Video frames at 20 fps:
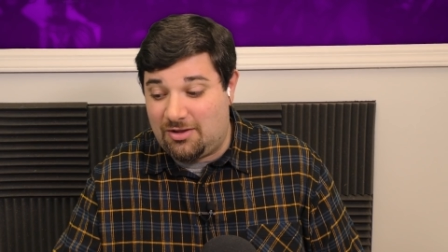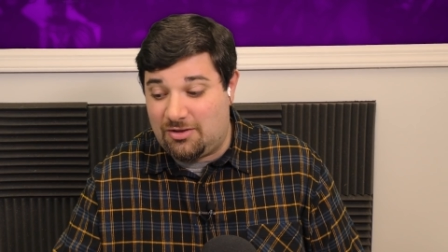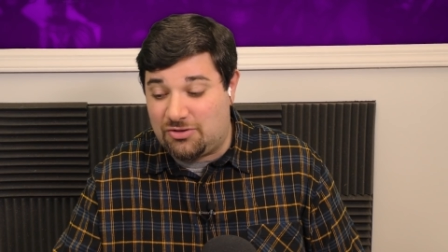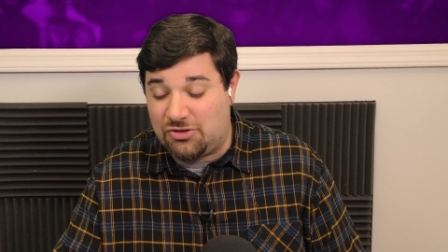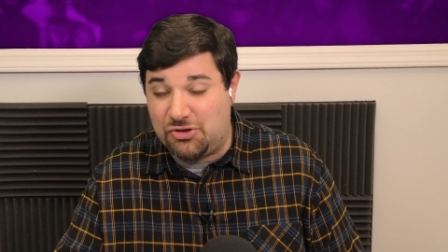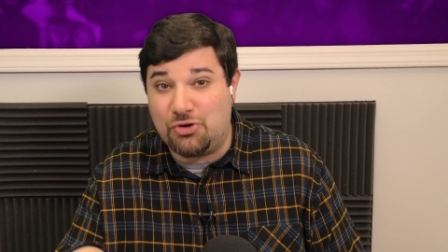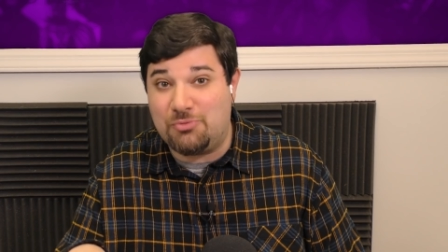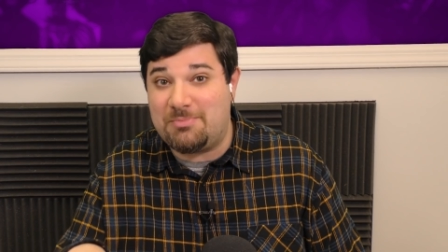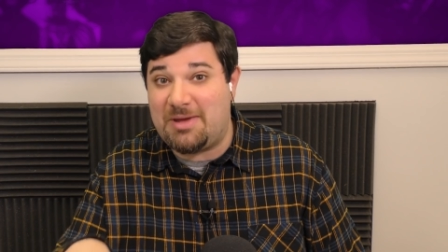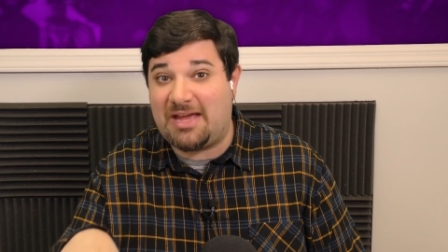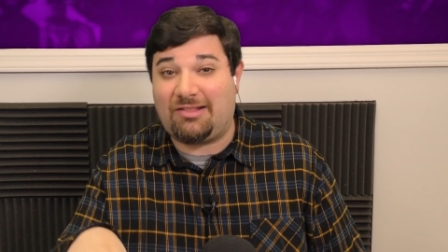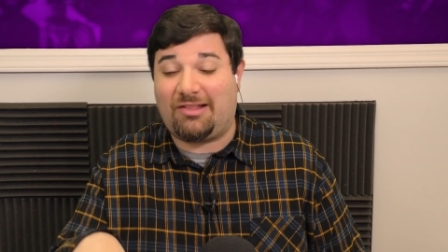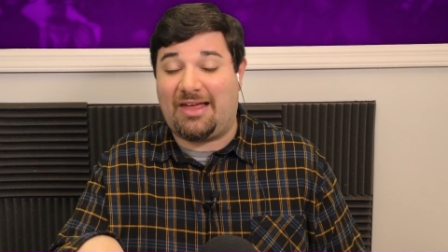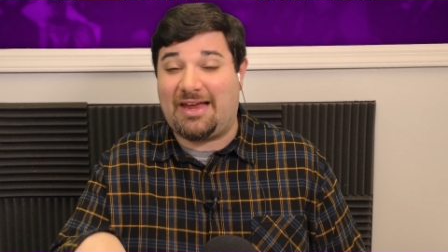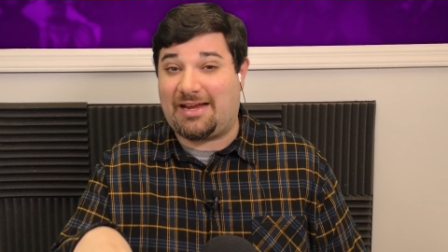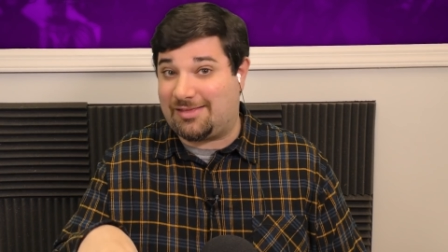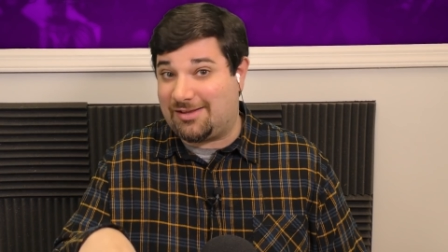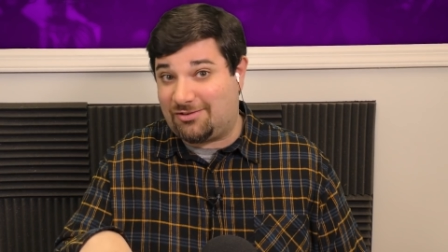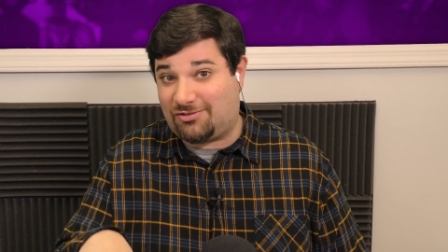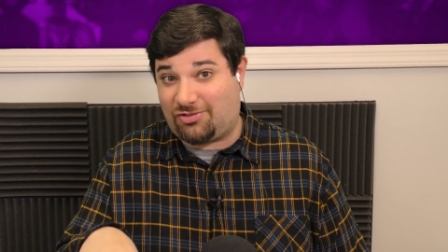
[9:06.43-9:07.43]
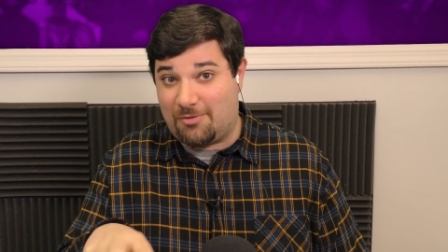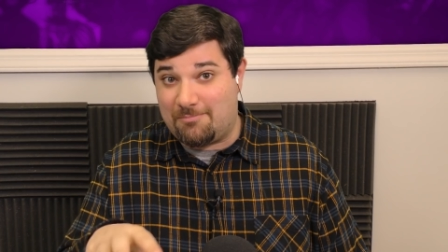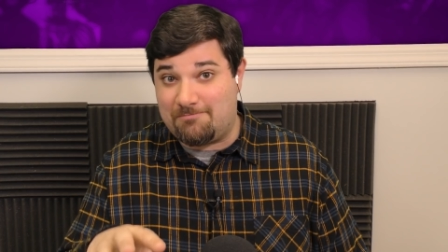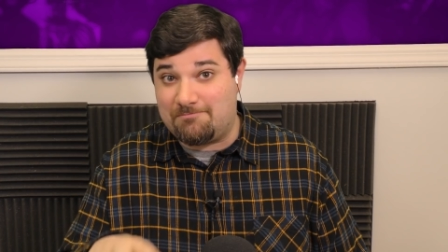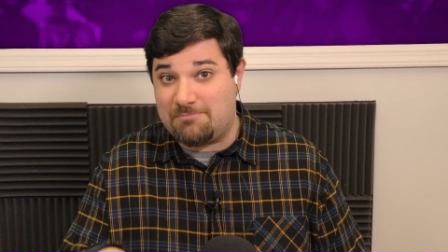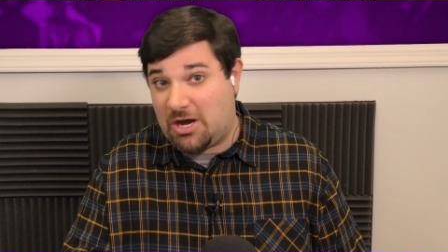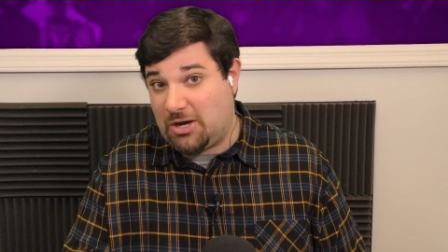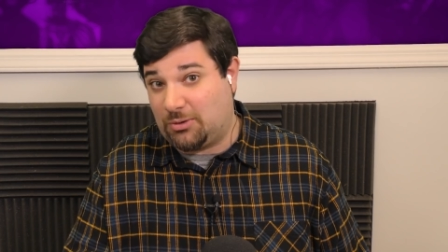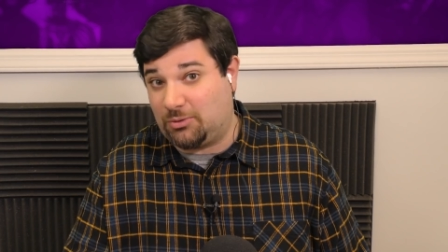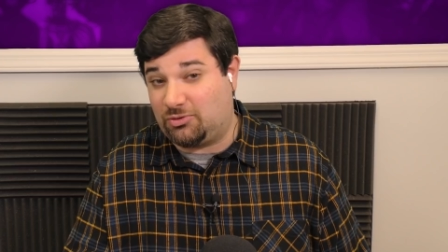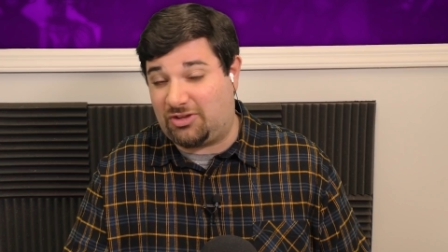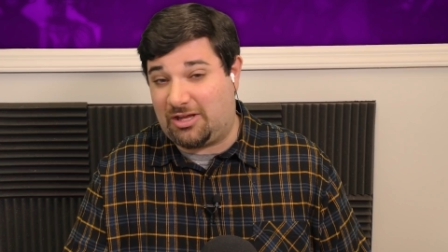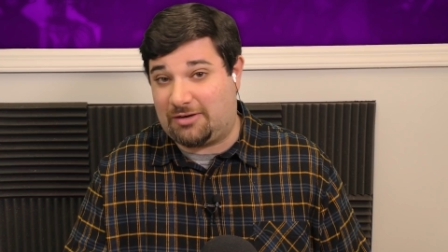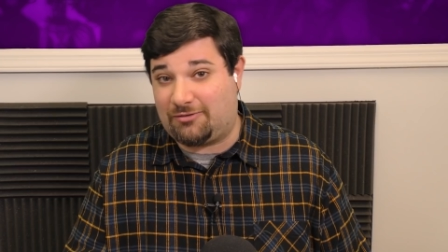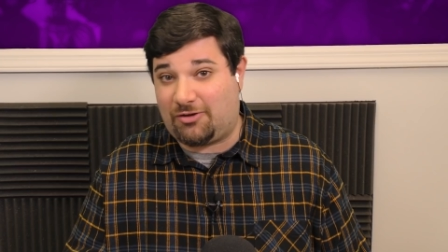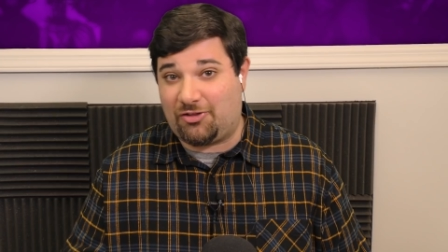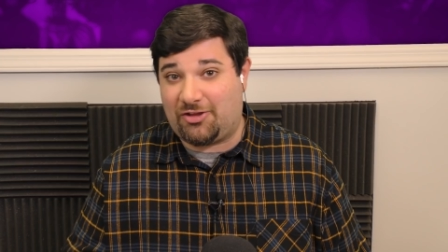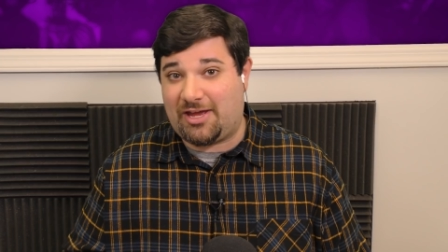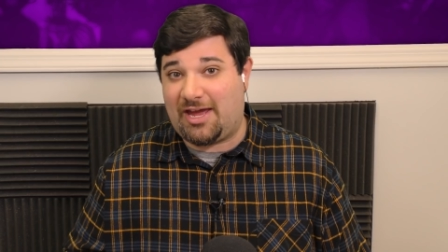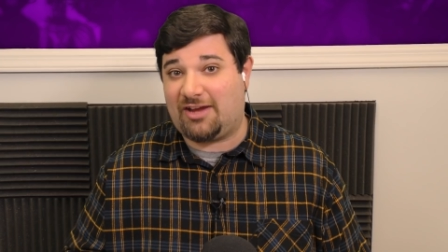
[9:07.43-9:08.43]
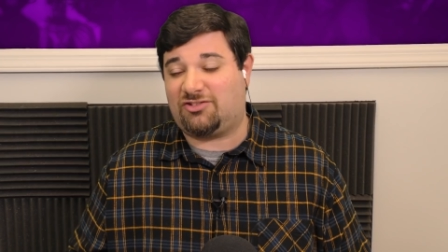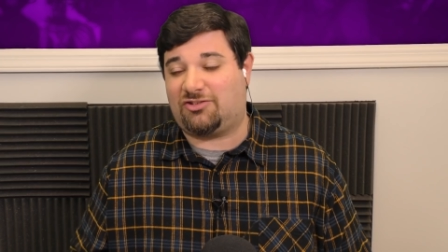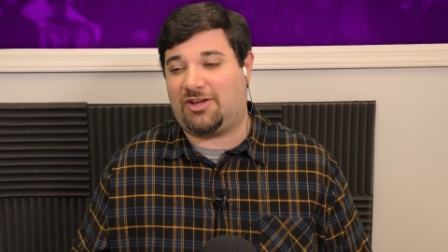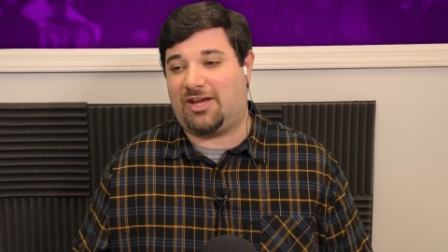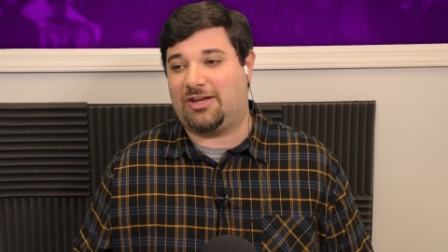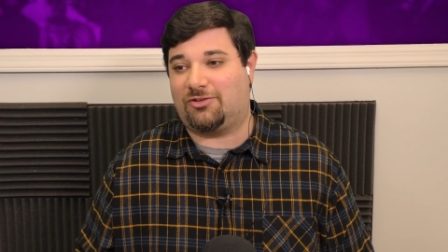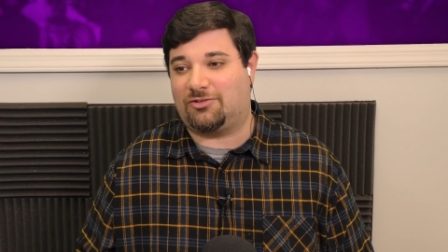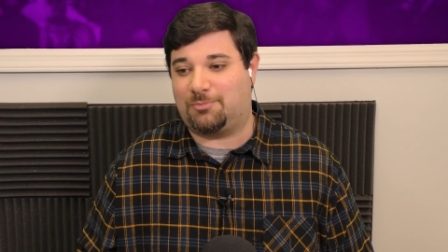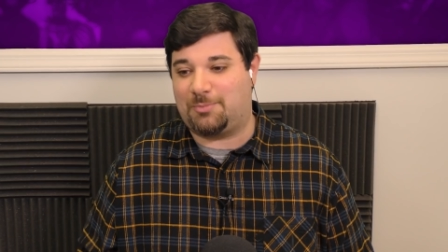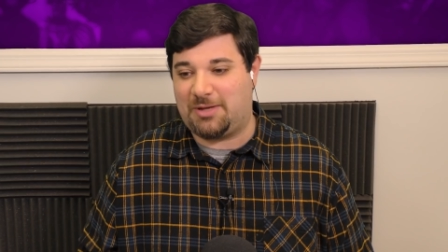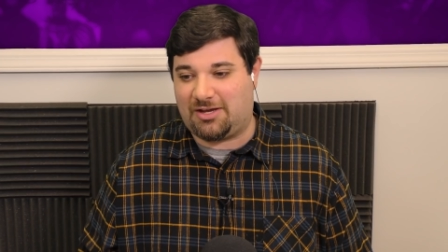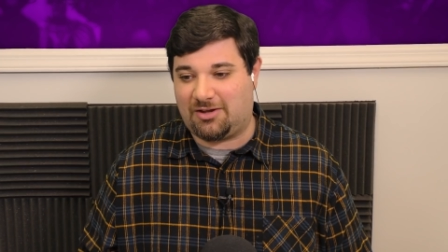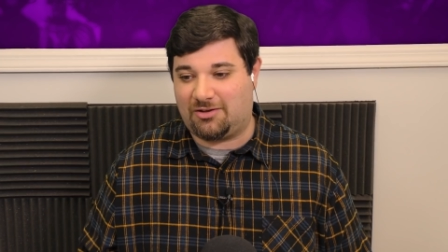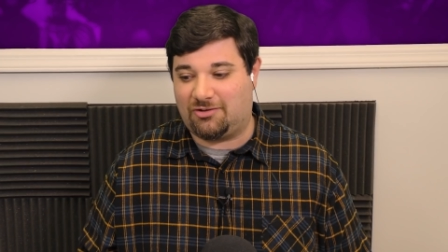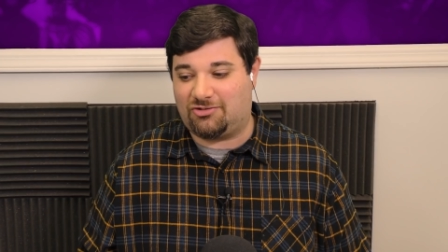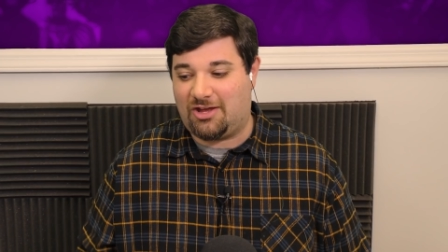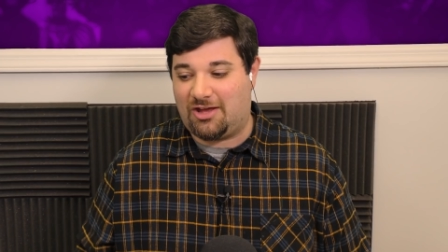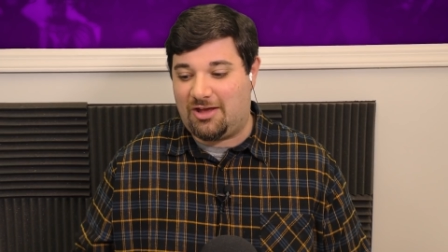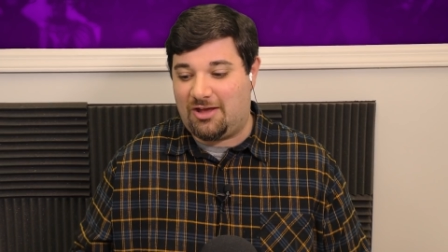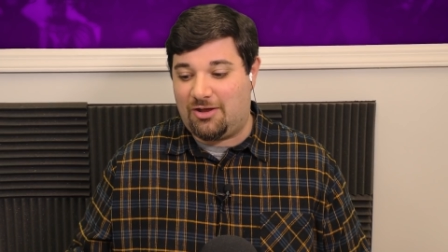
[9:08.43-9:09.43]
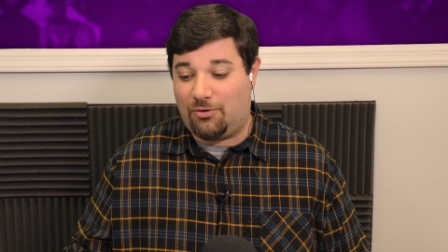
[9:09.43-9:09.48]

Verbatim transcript: you may like this the most out of all the X titles because